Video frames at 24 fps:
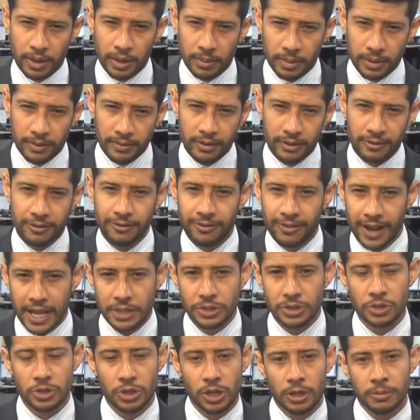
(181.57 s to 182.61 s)
a bit of a
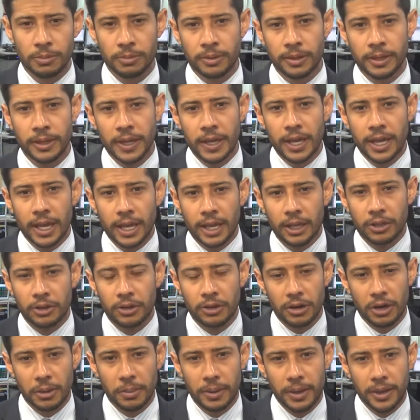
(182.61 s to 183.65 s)
flattish open in
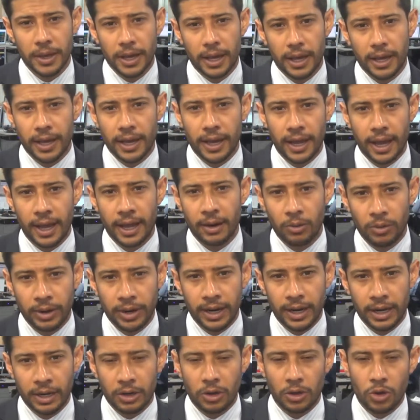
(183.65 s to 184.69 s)
Europe, and
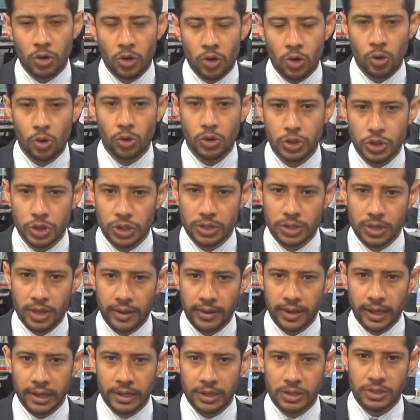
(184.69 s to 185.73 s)
we're a little cautious
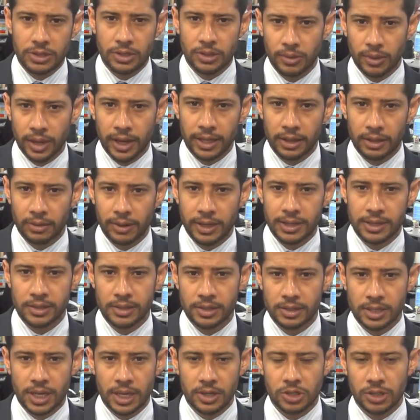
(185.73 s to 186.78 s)
going into the rest
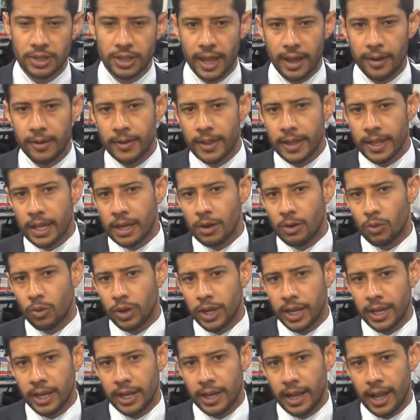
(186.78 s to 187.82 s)
of the session. Now,
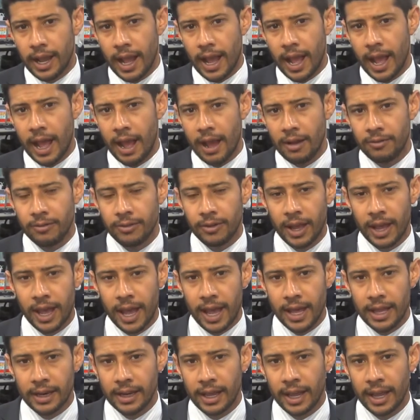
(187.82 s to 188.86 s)
we have
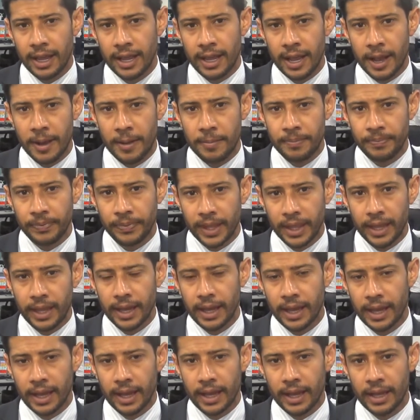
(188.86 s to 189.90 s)
had
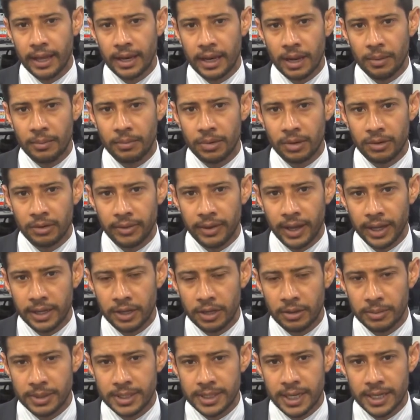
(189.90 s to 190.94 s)
a number of
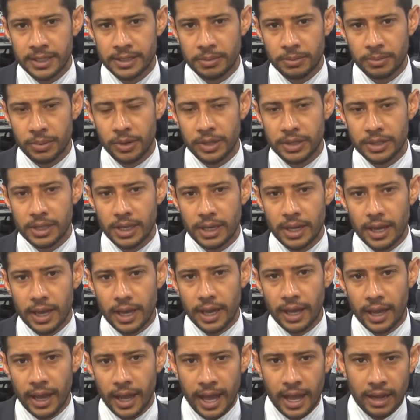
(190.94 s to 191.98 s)
economic data points
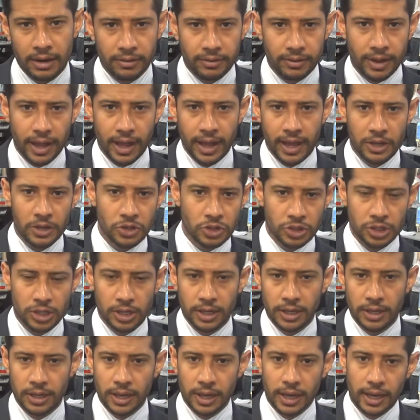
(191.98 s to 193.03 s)
out of
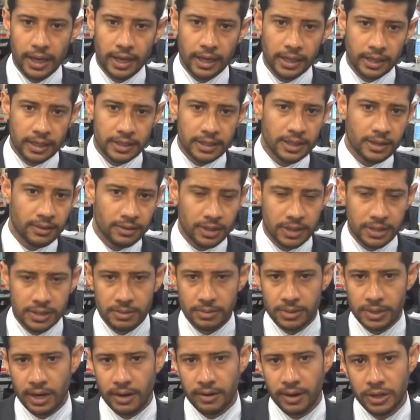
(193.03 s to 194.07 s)
Asia that's given us
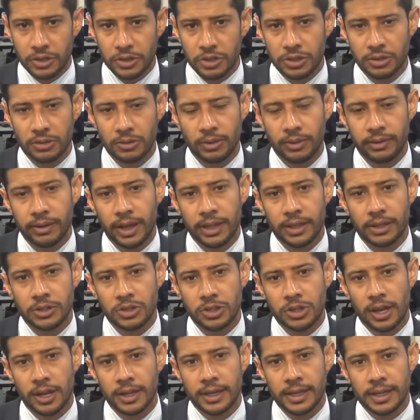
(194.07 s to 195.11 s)
some direction. We've had the
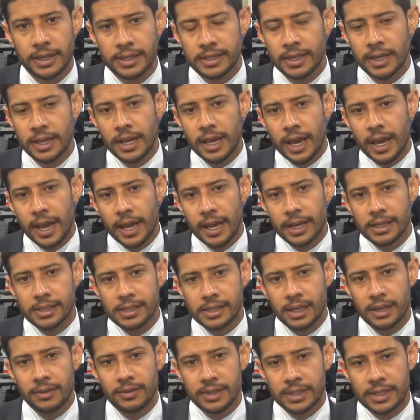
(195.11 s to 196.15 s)
Chinese
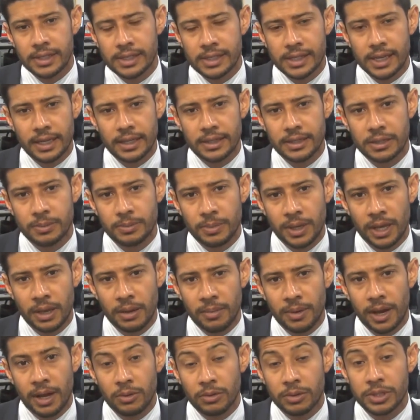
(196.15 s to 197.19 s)
services sector's
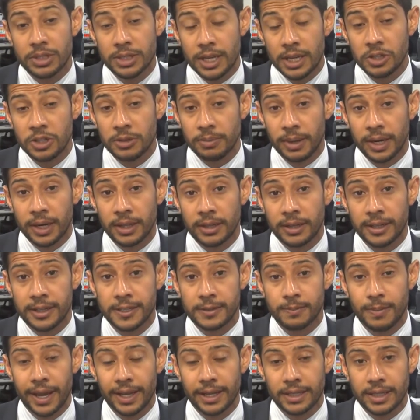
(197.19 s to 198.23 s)
PMI, which is actually better than
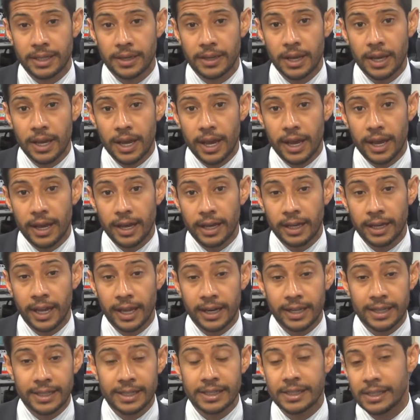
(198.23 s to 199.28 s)
expected,
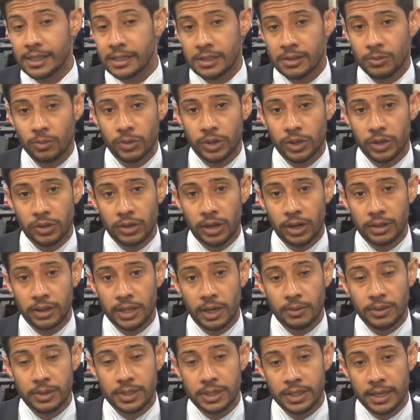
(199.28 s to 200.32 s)
again consistent with the growth
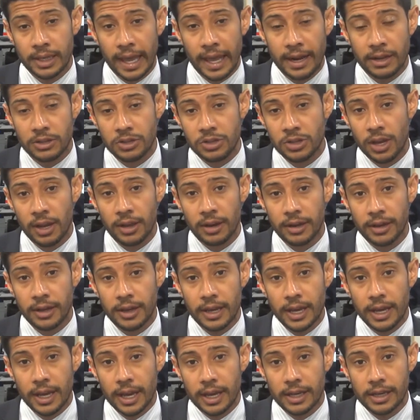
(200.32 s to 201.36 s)
that we're seeing out of China,
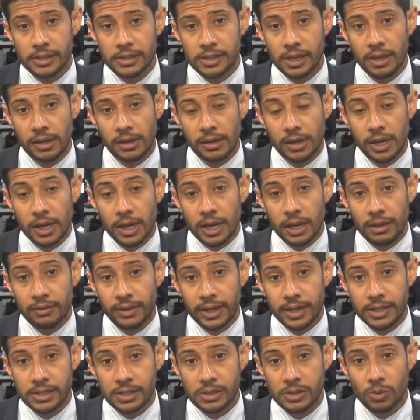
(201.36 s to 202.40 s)
so
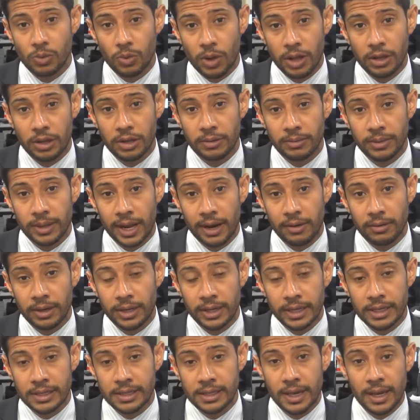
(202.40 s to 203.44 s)
investors welcome that
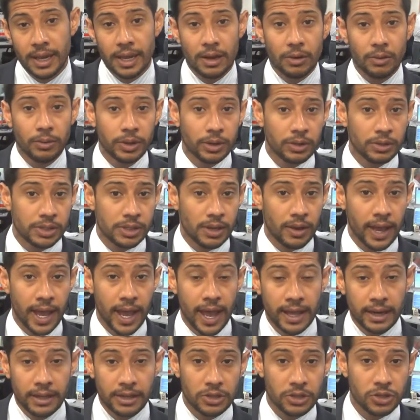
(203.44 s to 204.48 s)
release. We also
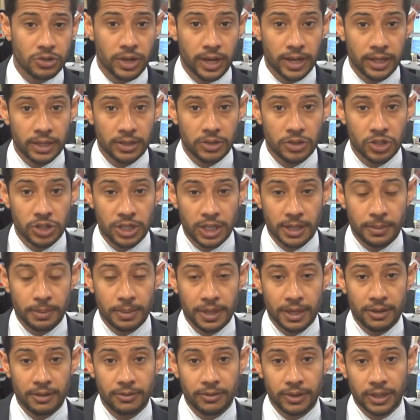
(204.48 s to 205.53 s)
had Australian
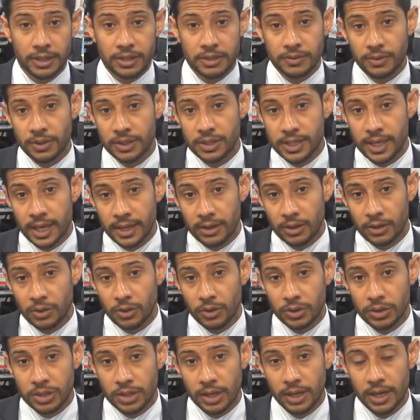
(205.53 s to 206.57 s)
GDP figures for the second
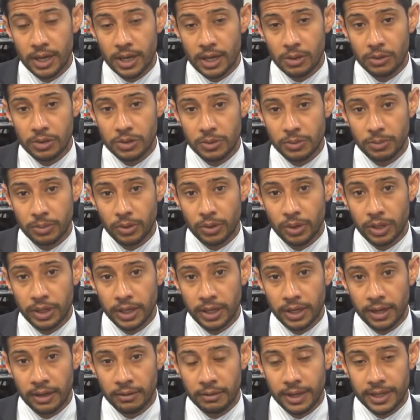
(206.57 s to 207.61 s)
quarter, which are broadly
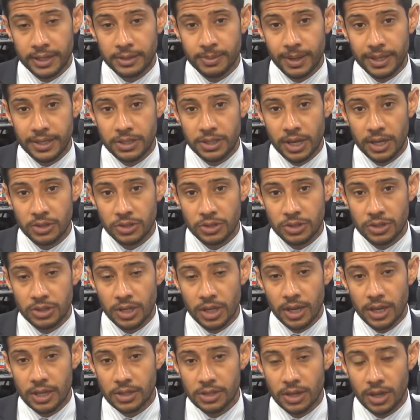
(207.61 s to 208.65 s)
in line with expectations,
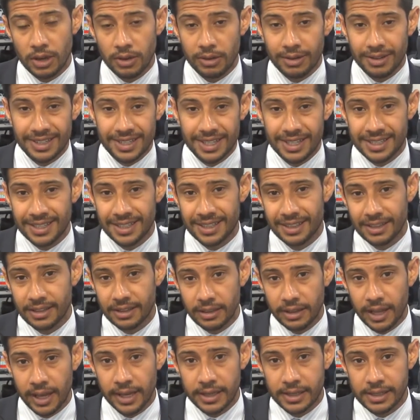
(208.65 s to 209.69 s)
so a decent
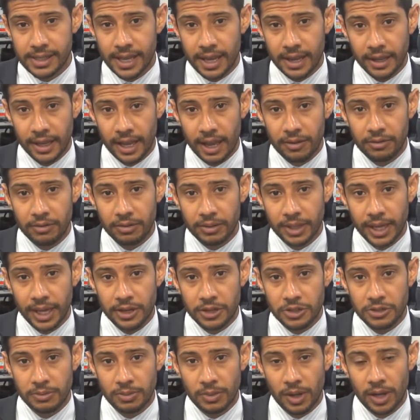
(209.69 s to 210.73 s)
signing out from the
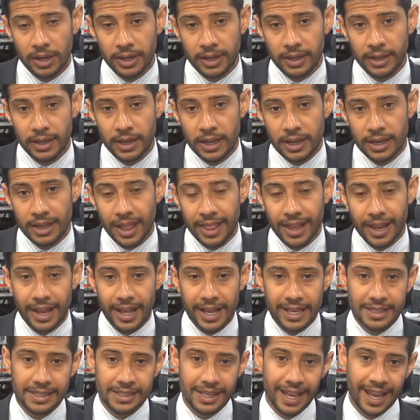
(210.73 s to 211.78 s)
Asian market.
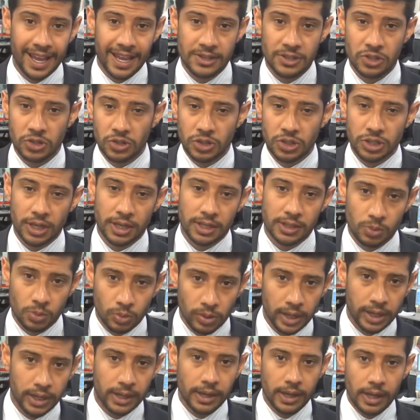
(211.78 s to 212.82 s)
Nonetheless, Asian shares
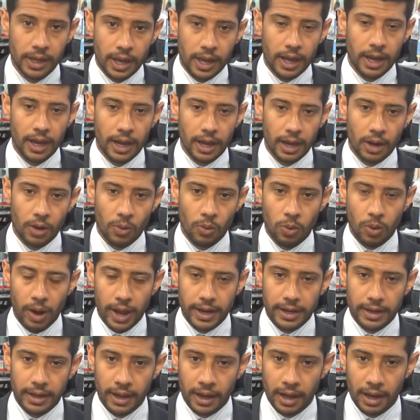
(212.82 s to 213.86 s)
were
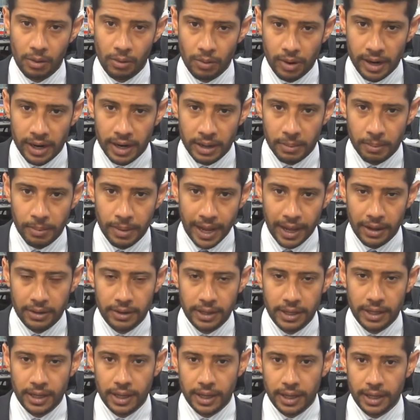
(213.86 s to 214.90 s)
quite worried about
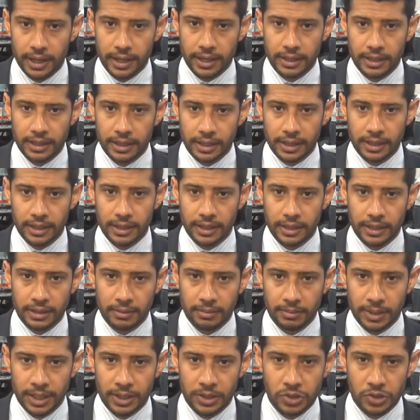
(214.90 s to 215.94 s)

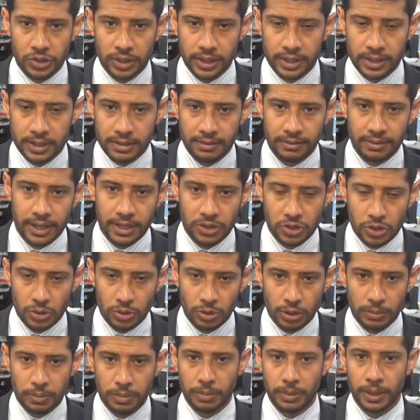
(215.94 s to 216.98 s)
the military intervention,
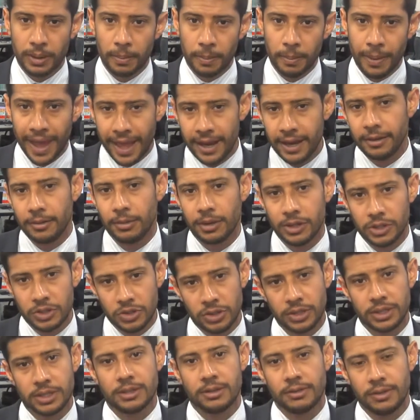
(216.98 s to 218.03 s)
or the impending
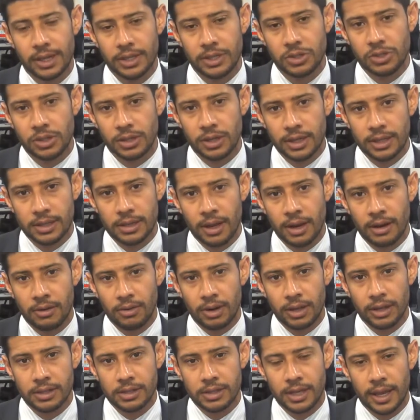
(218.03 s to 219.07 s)
military intervention, I'd
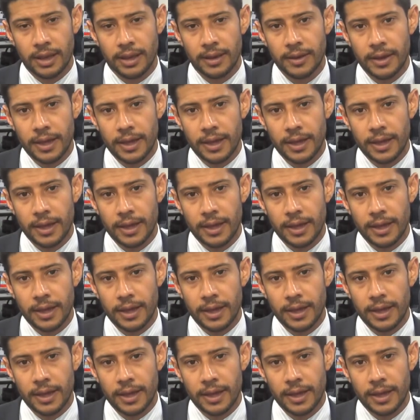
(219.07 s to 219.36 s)
rather say,